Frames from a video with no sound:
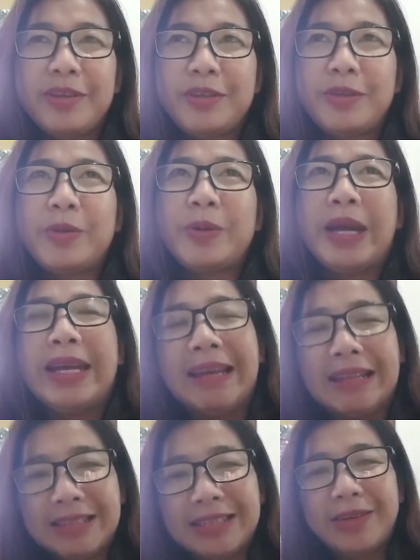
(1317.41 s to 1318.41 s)
So I
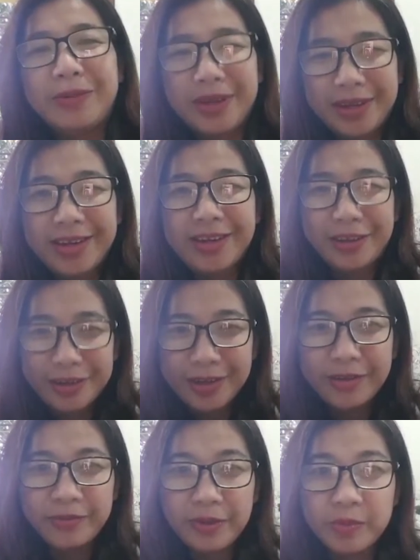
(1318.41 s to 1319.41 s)
can see why Gary
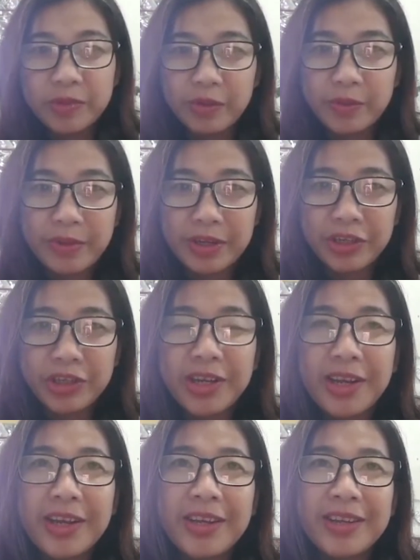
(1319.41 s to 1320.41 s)
loved him so much.
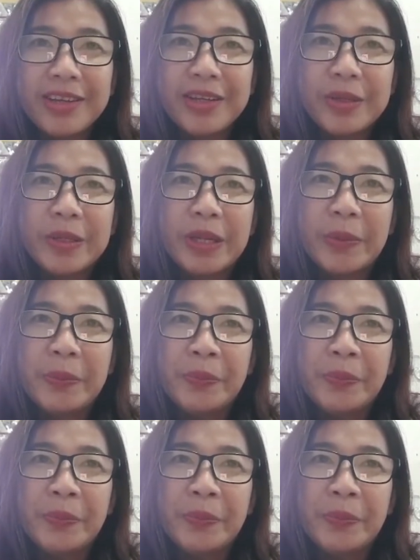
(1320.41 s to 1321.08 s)
Okay.